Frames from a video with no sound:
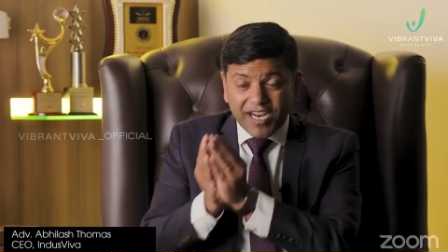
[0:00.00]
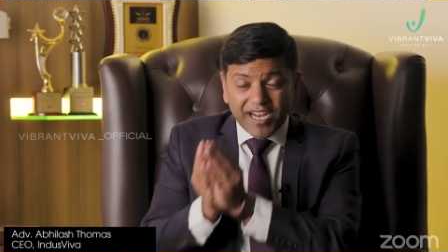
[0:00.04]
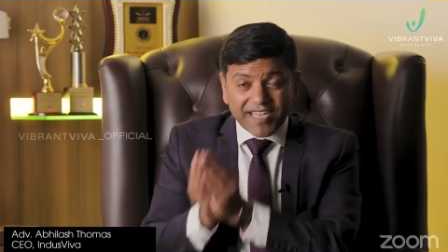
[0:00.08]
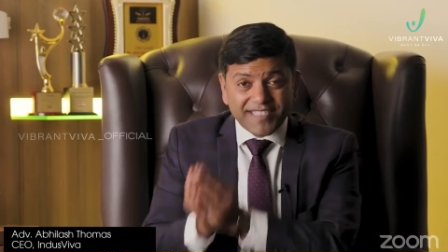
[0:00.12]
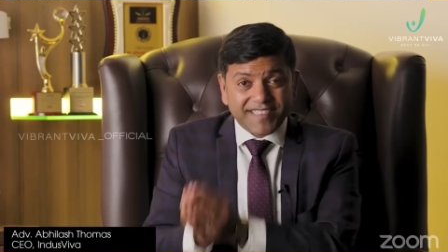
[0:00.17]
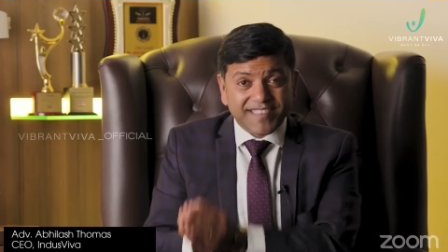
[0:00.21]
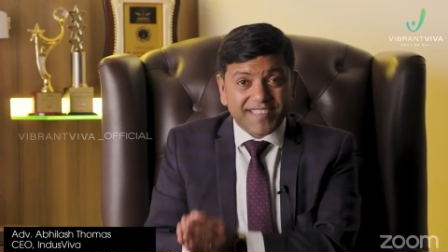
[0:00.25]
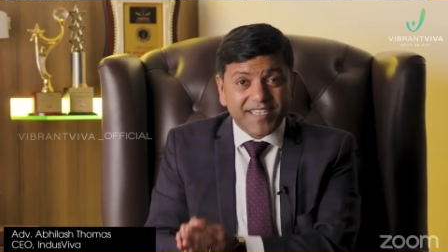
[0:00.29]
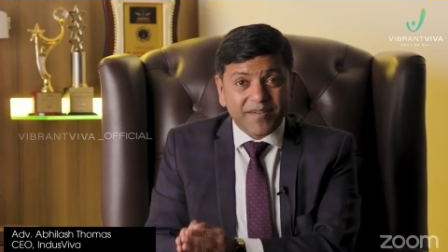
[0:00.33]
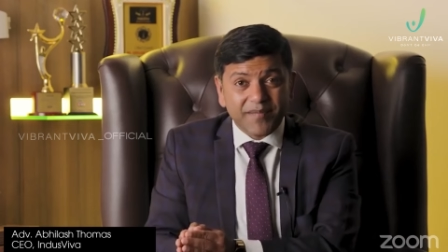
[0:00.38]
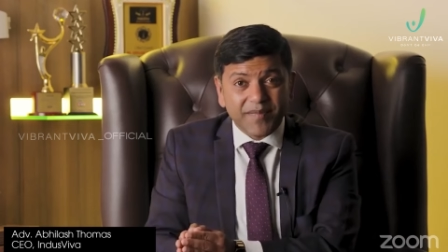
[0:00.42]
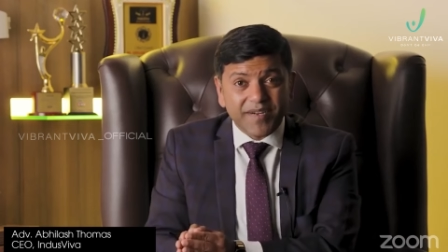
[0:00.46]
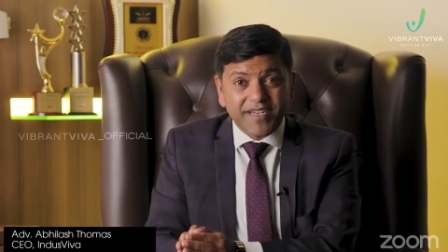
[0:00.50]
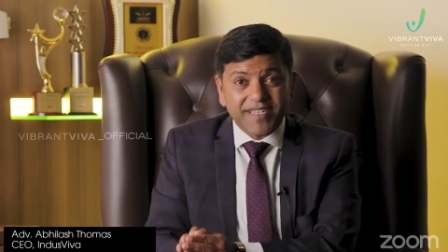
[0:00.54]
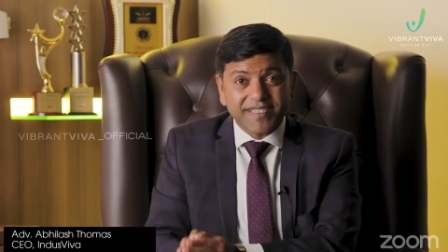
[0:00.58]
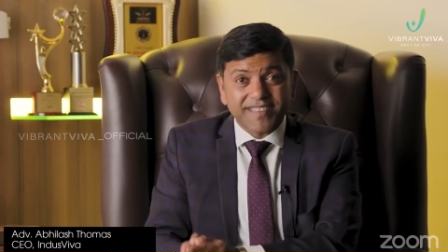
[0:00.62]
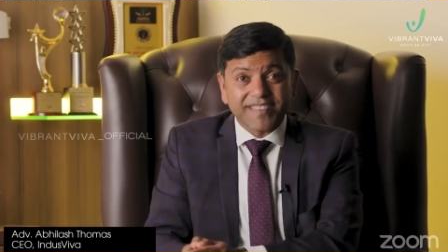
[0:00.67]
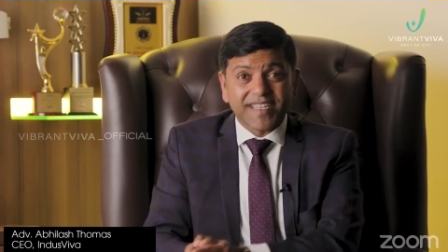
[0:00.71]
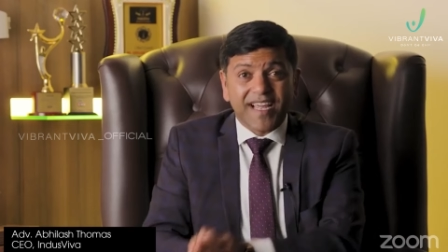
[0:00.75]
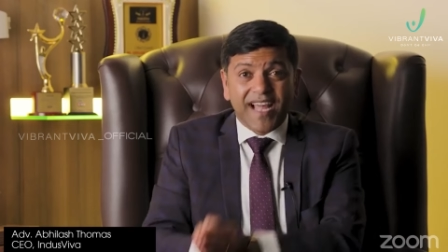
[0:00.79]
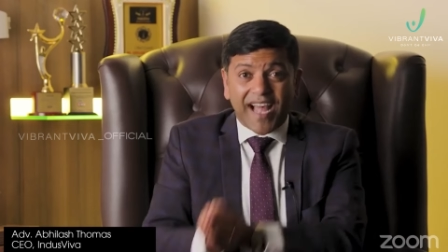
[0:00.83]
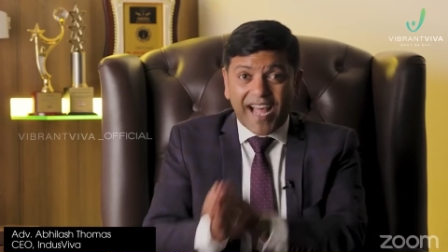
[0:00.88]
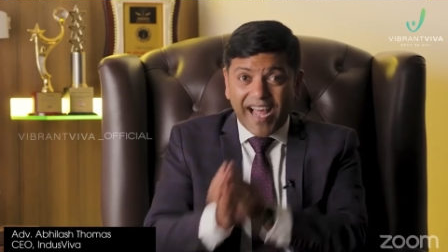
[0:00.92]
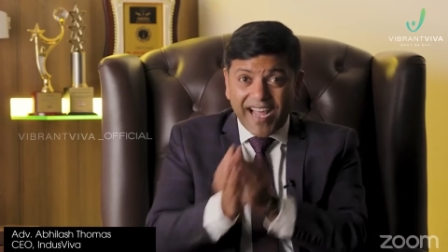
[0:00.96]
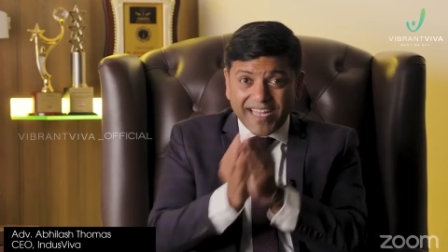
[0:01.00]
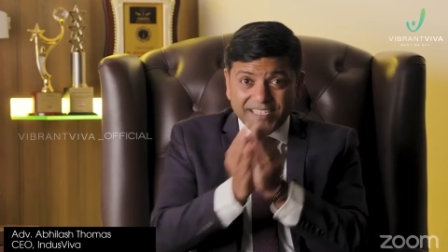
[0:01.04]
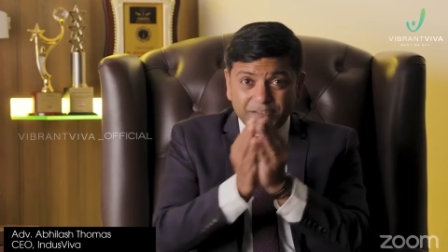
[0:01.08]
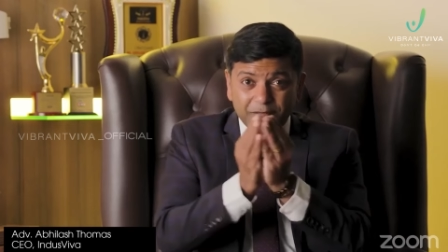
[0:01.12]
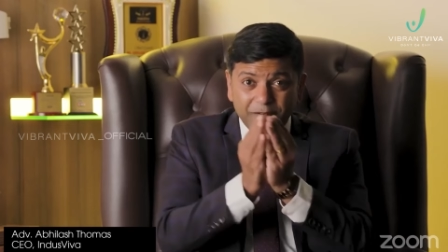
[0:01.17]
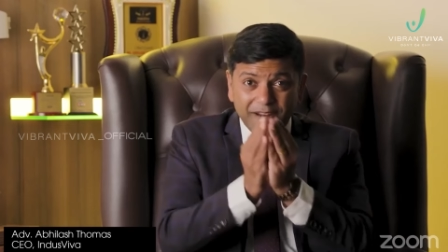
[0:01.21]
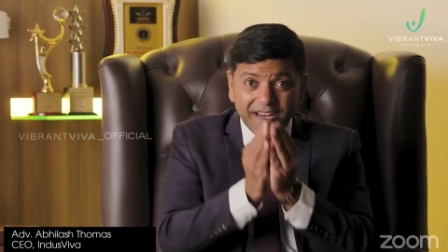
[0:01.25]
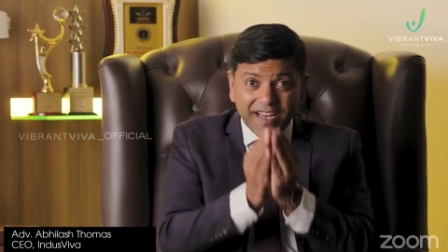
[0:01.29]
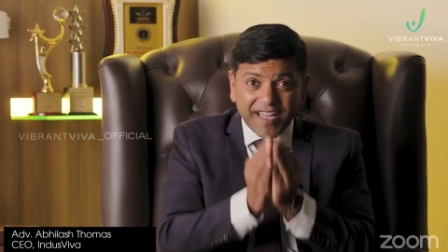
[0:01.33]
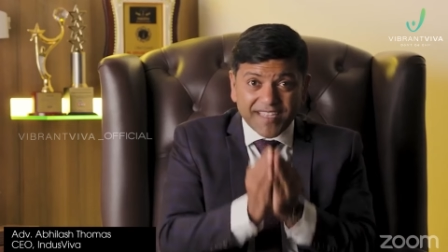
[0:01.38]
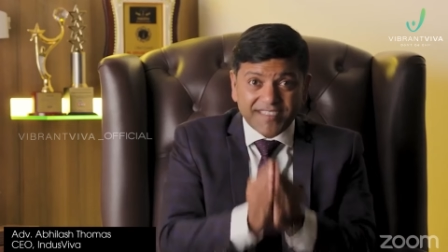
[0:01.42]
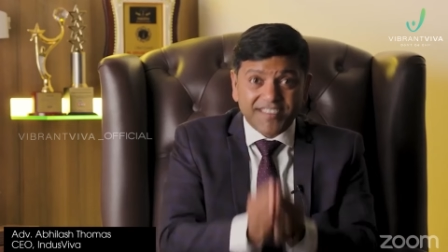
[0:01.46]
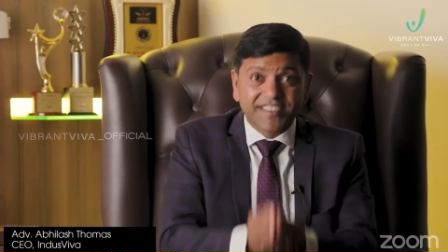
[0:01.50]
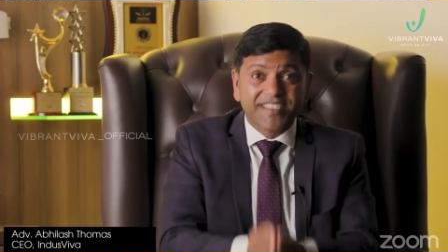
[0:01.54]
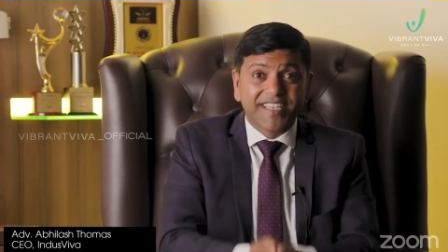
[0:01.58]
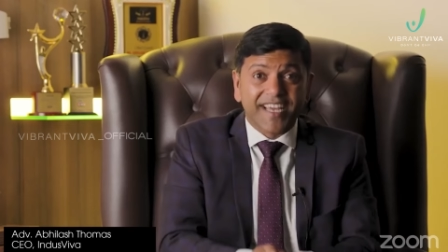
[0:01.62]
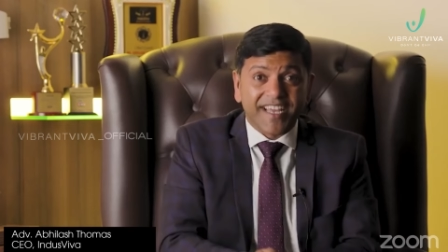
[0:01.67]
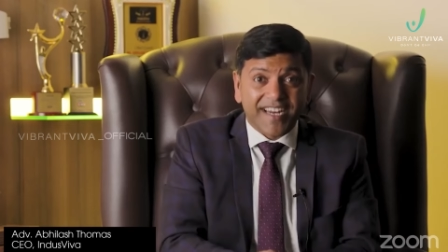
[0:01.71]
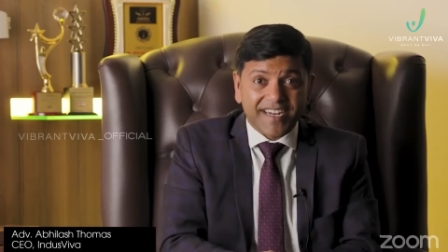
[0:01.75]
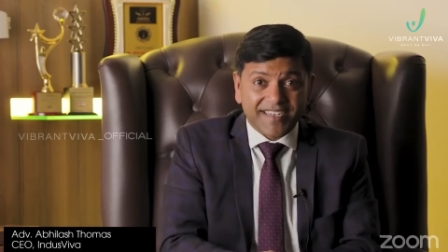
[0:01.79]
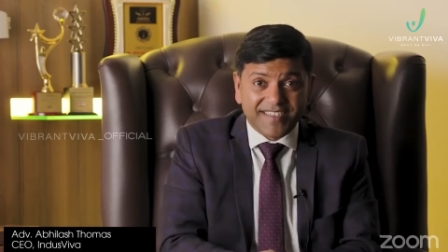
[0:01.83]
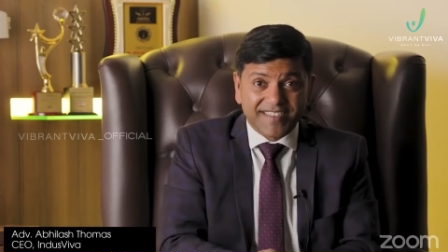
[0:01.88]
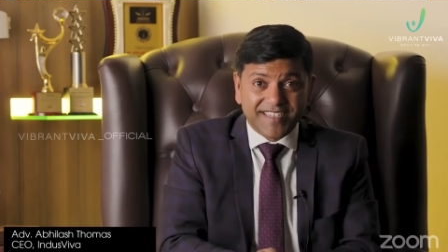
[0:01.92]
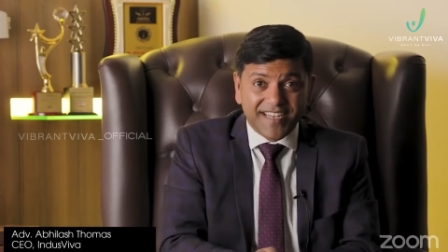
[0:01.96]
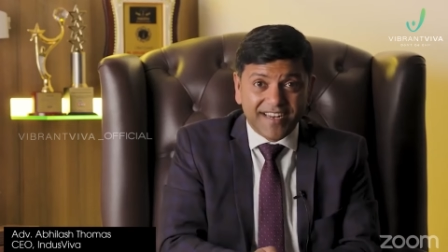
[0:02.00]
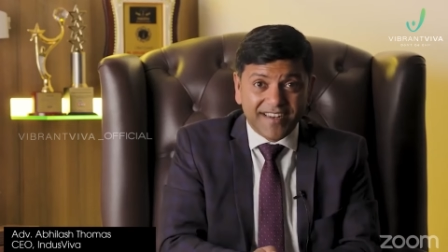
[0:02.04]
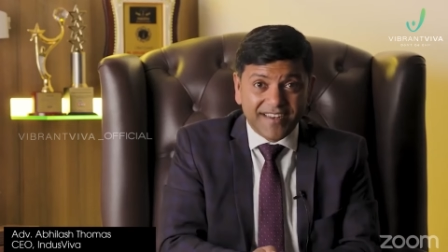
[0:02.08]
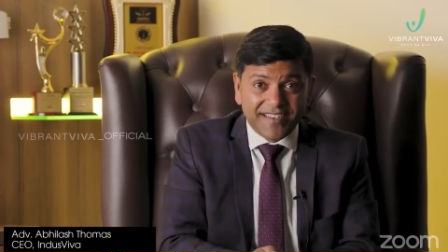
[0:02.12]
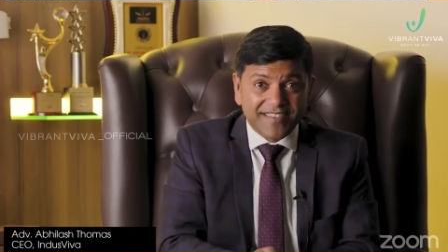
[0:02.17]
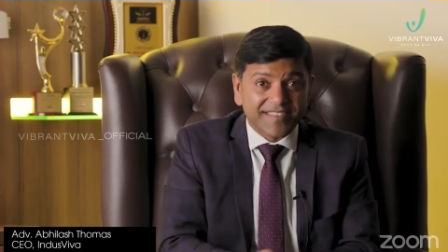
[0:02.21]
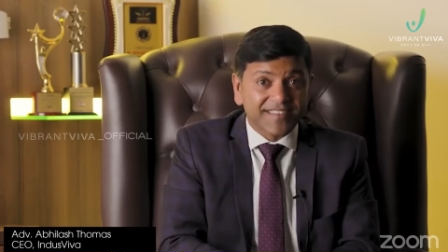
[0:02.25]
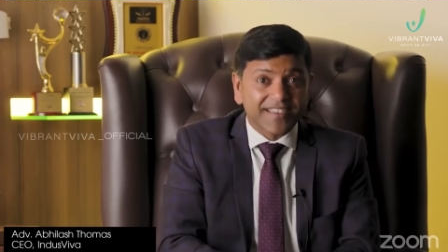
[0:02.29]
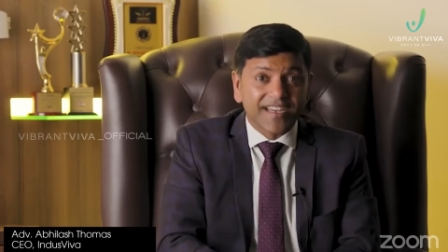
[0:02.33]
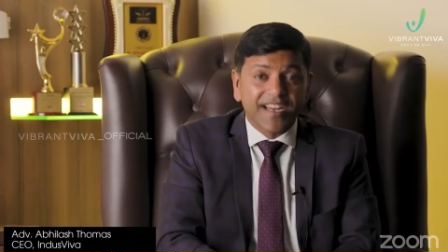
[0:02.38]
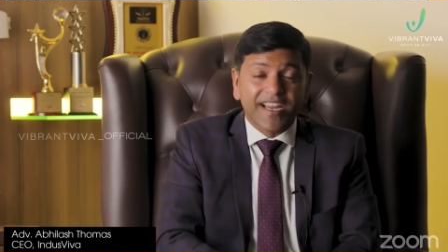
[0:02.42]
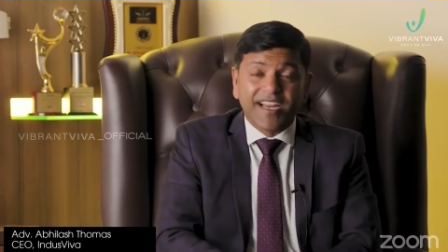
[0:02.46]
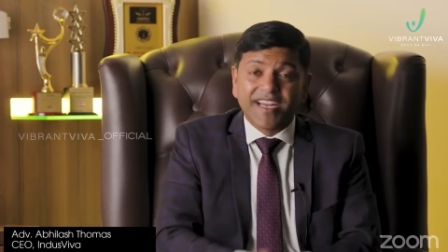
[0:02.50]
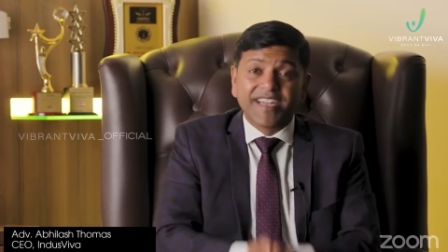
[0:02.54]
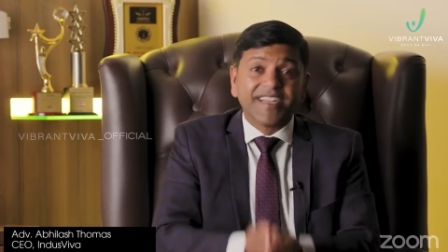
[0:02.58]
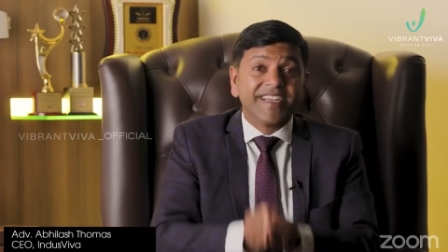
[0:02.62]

customers as well as direct sellers.